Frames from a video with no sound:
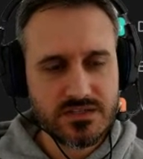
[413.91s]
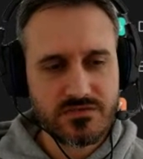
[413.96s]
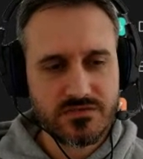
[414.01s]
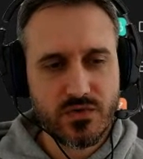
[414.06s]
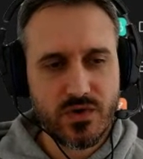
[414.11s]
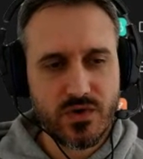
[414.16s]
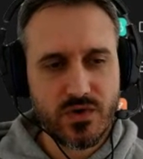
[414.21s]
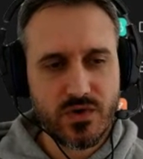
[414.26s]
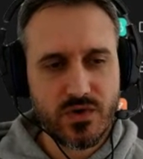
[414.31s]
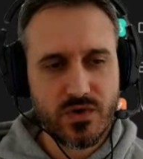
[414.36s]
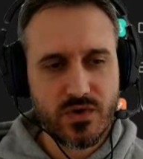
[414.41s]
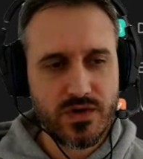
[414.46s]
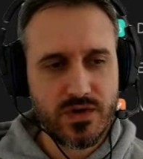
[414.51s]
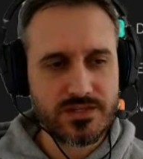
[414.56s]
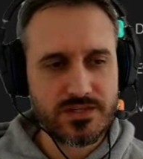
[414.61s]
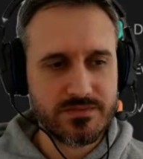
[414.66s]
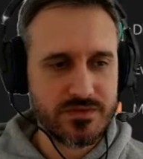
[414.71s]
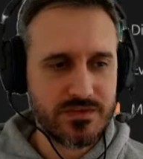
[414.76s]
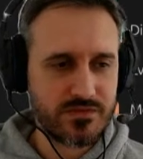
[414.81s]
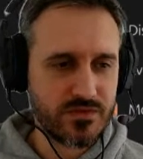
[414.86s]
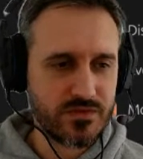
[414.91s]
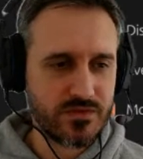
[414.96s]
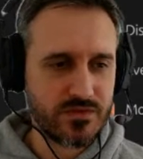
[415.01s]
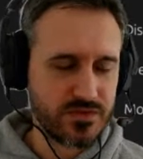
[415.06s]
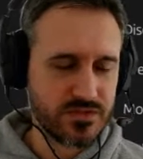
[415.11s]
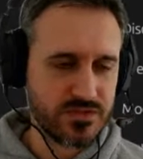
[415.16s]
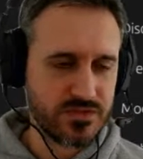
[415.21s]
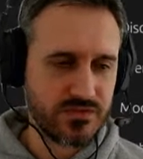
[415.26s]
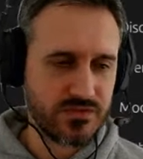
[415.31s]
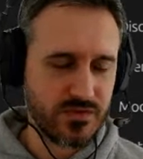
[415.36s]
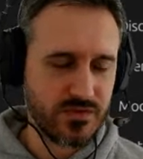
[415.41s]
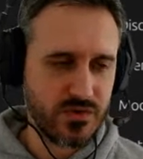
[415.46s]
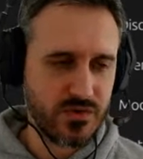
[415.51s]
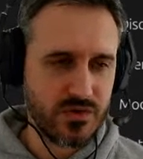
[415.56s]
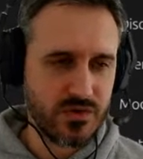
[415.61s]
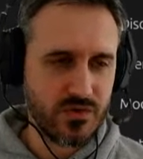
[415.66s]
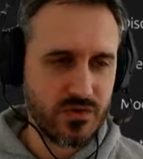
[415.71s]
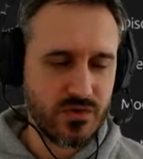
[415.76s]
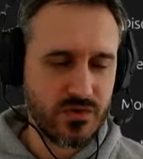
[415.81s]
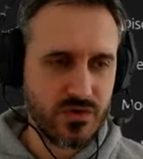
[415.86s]
This is for iOS, but of course,
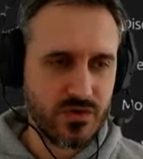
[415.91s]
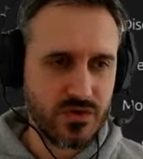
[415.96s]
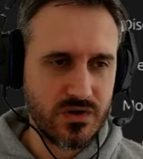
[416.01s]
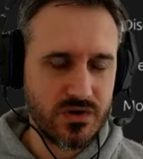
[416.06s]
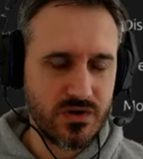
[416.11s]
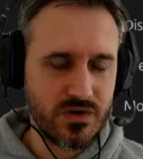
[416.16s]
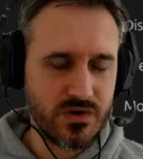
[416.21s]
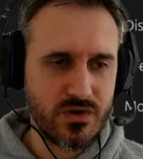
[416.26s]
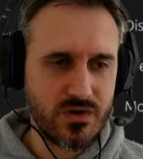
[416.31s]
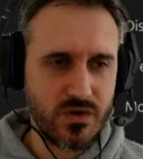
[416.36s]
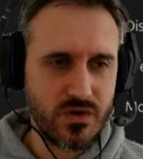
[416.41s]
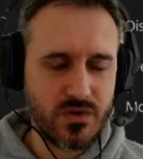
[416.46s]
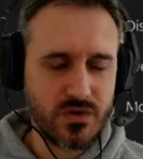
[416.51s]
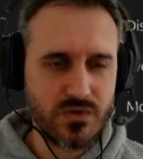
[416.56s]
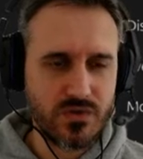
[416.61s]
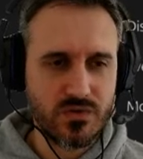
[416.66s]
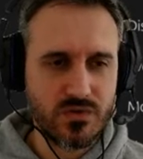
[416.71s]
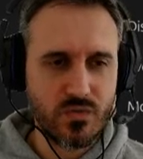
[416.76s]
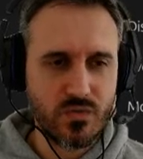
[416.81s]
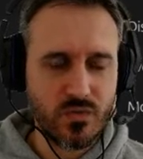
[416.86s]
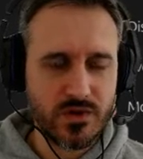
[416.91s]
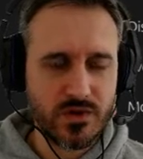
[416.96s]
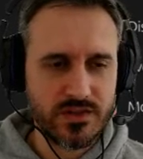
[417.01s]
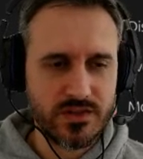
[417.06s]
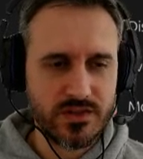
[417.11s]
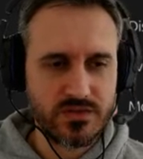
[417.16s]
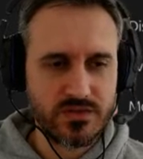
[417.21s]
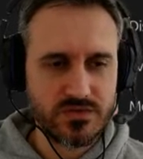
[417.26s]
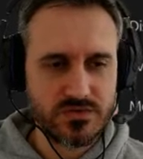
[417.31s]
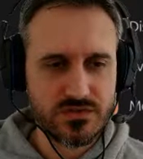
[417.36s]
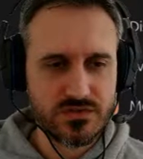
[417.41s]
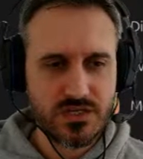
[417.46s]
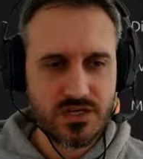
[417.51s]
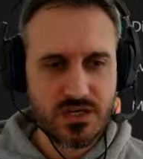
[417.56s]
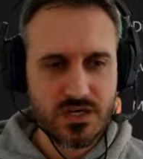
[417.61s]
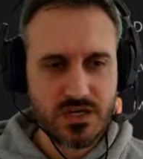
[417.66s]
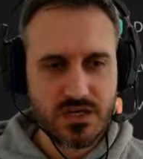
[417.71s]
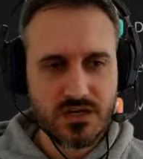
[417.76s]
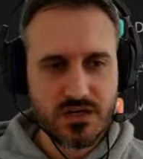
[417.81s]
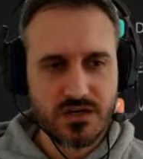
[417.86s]
if you're on
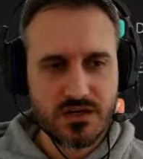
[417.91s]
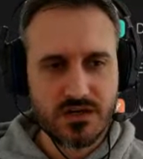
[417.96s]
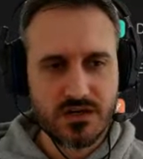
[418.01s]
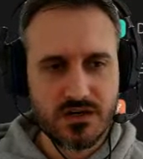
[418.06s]
Windows,